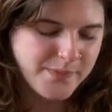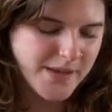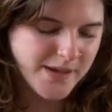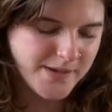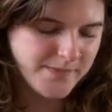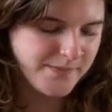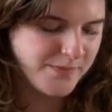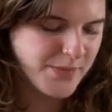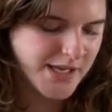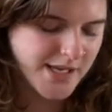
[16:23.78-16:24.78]
Um,
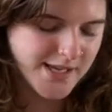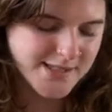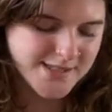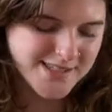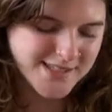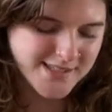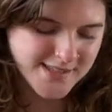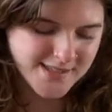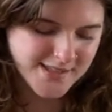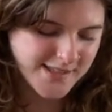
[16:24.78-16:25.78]
but it's
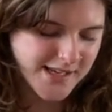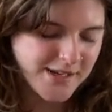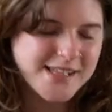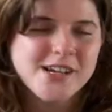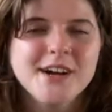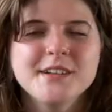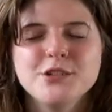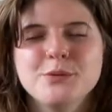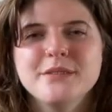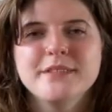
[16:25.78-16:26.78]
like, it's hard to
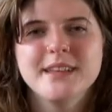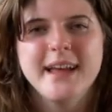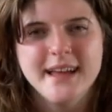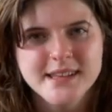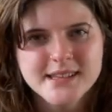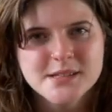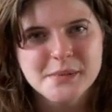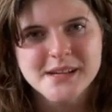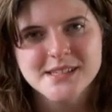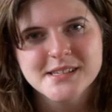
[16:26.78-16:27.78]
weave in the ends
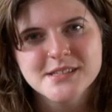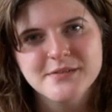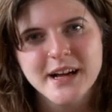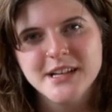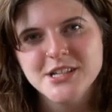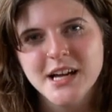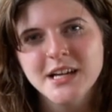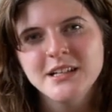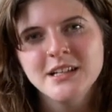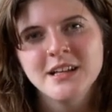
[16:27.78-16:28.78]
because it's fragile,